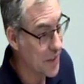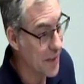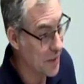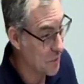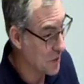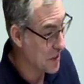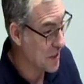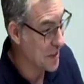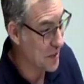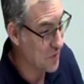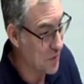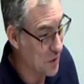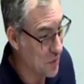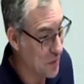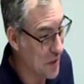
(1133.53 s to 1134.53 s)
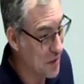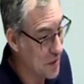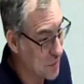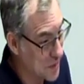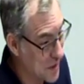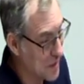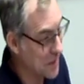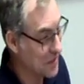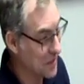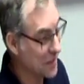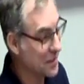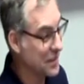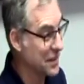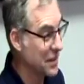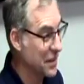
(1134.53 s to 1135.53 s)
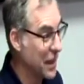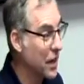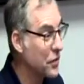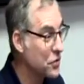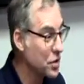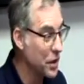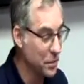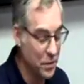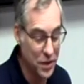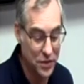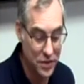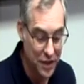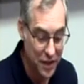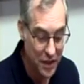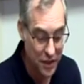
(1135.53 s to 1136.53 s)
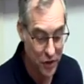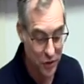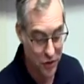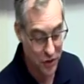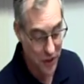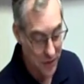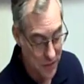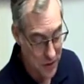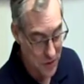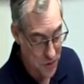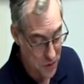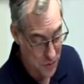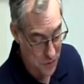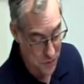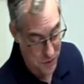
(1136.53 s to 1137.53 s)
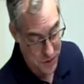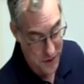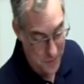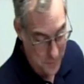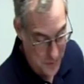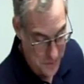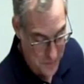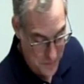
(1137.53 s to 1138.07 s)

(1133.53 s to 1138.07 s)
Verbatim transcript: I'm reading it for a reason because this is the day of trumpets. The seventh trump.